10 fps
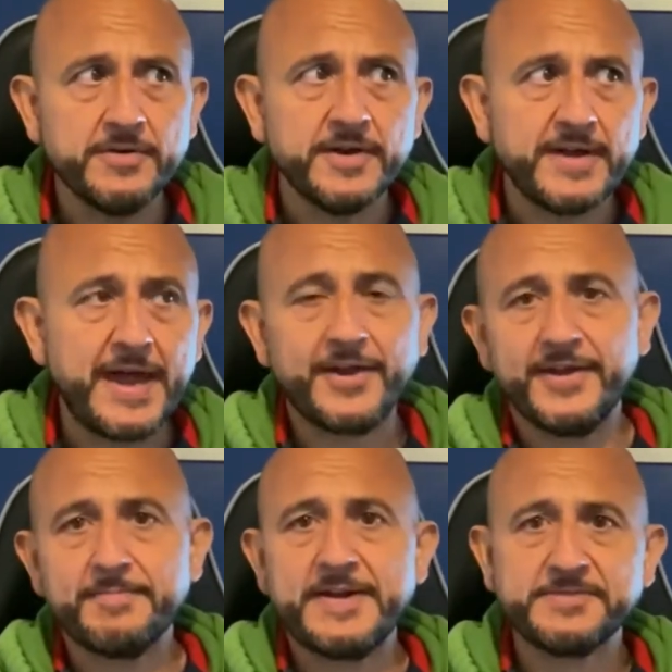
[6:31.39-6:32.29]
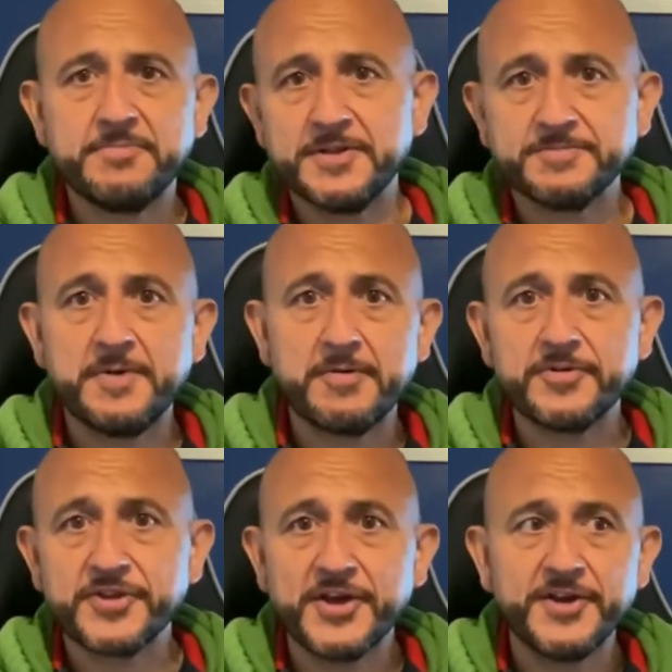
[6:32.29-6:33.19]
how can I maximize my
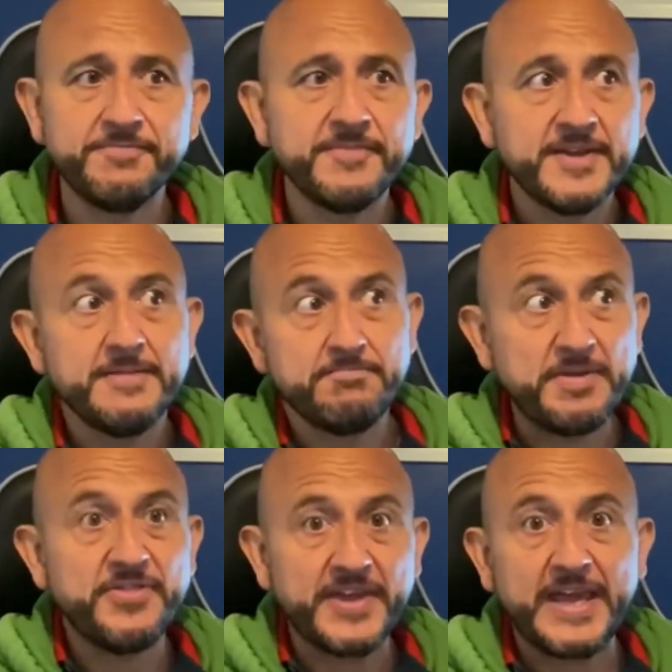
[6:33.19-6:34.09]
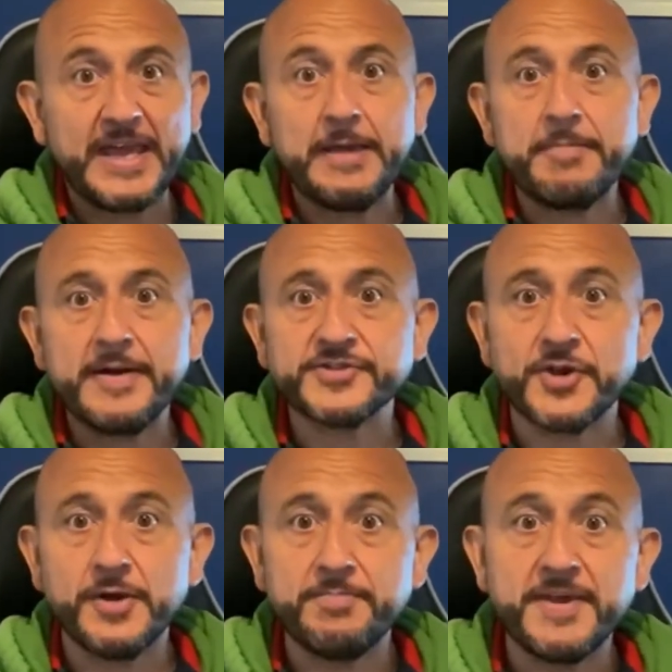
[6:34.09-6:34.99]
return? Been thinking about
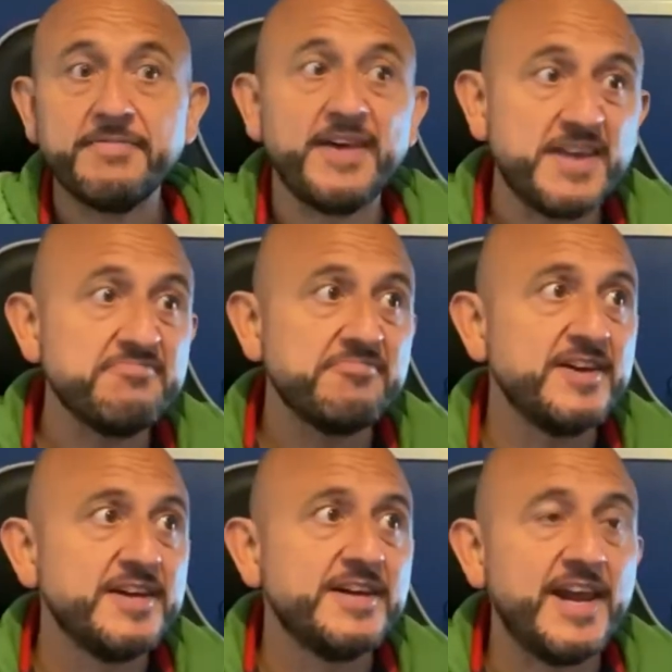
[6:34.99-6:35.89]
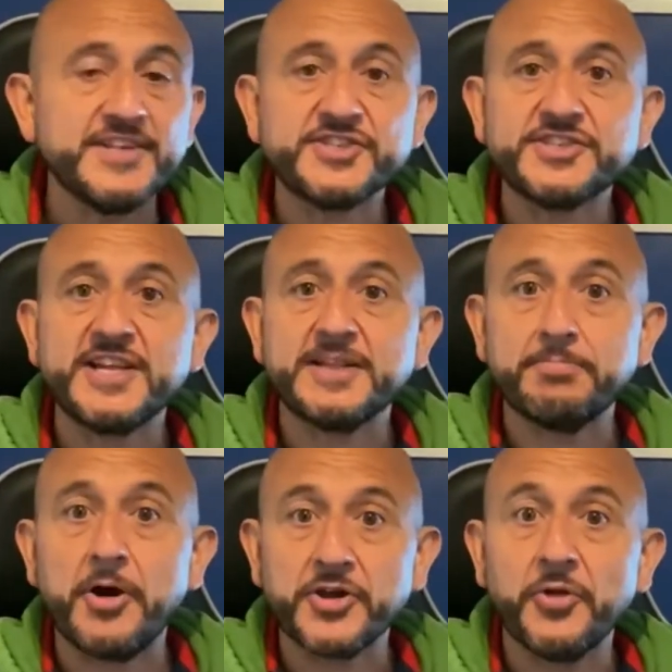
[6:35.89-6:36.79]
solar PV. Let's stick the
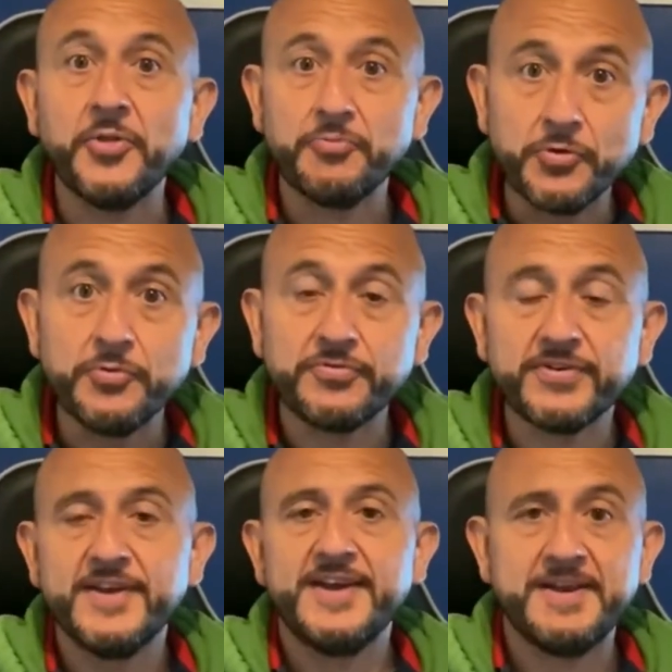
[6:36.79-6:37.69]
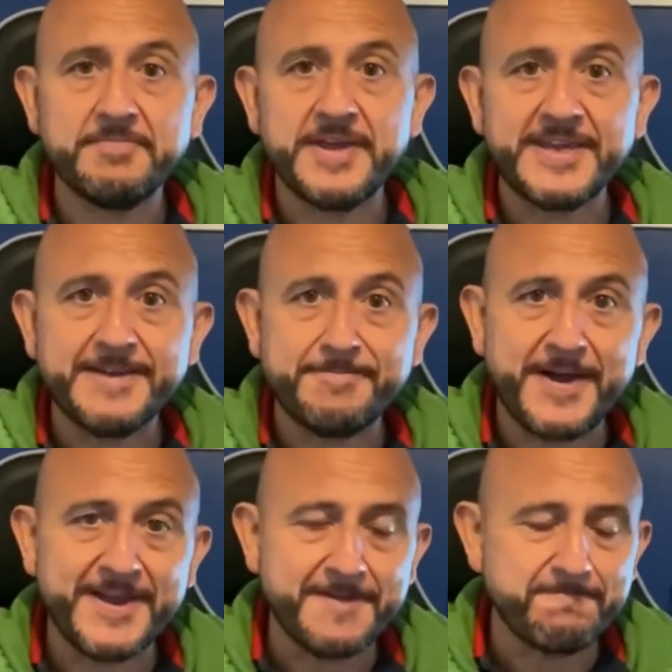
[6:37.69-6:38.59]
bike on the roof and make it
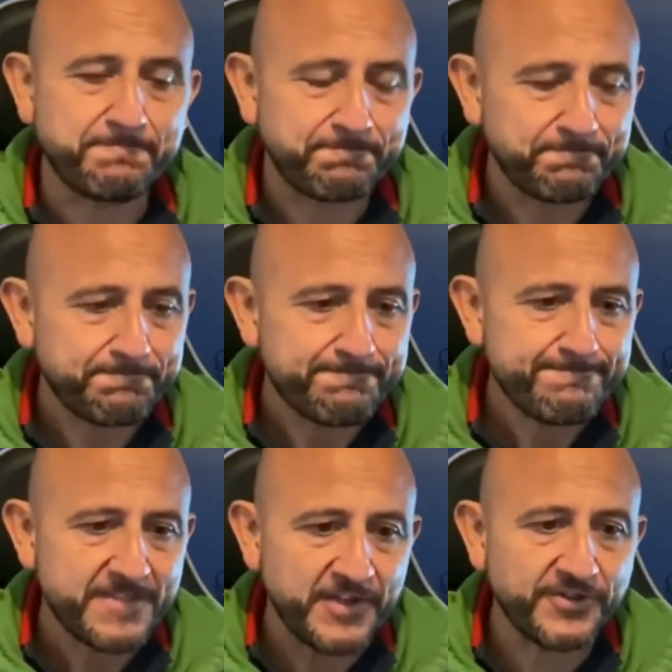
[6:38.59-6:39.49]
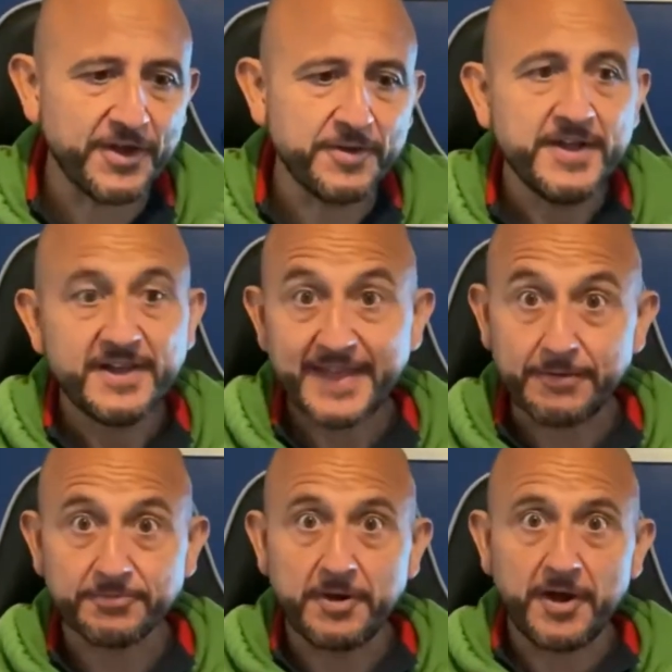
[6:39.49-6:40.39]
pay. So that
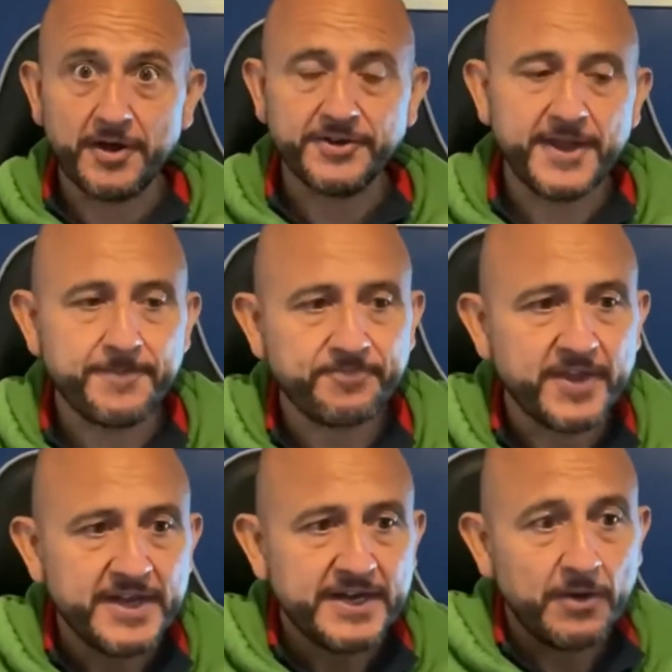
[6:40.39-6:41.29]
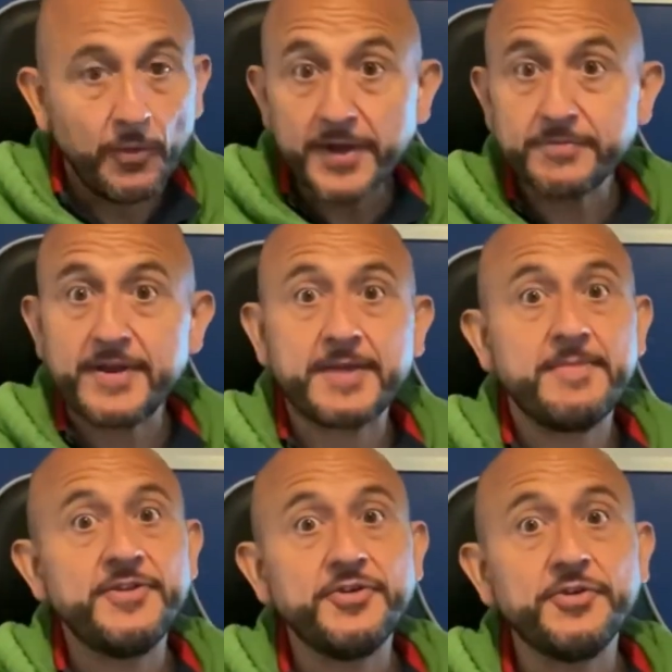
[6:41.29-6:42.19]
was my idea. What I can
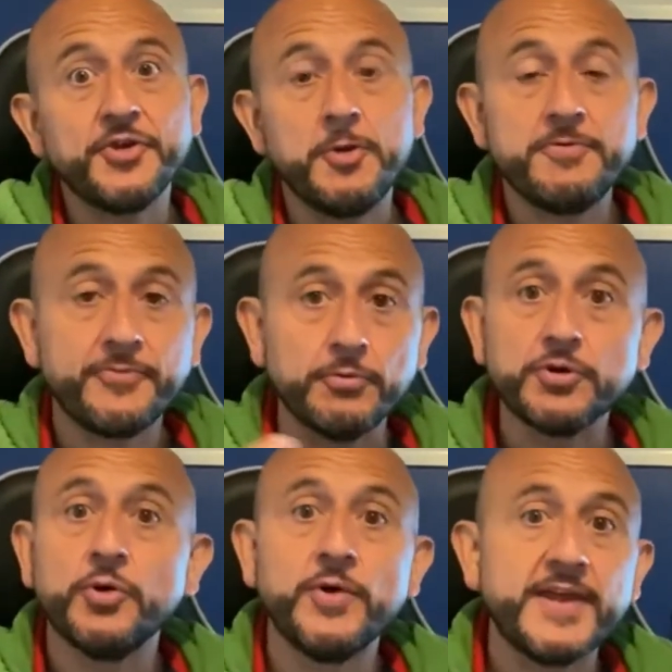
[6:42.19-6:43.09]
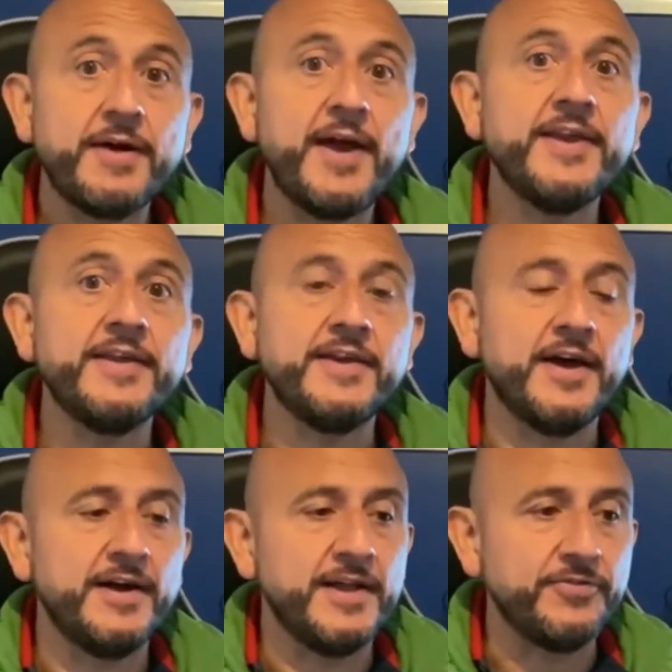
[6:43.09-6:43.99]
recommend you do before calling out any
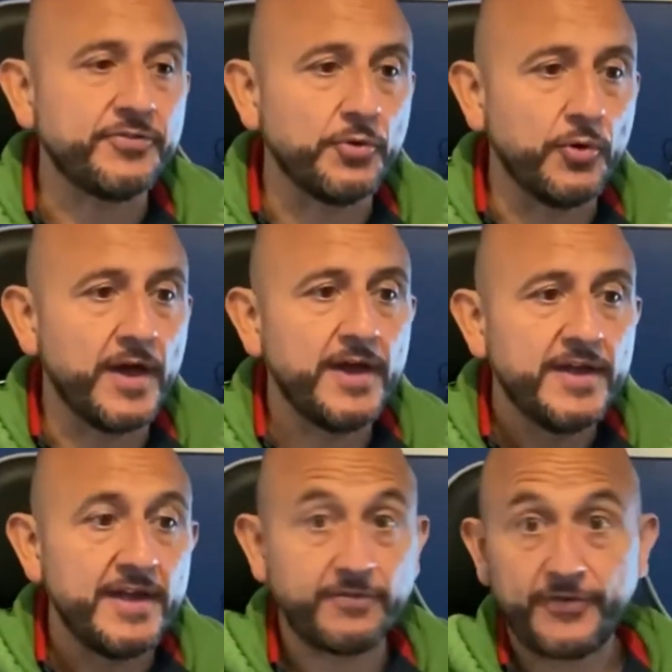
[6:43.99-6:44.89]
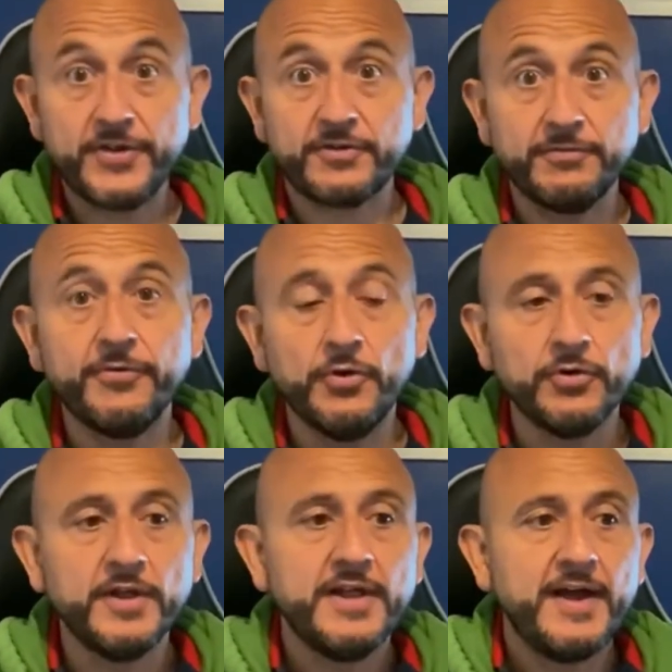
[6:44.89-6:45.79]
installer is, first of all,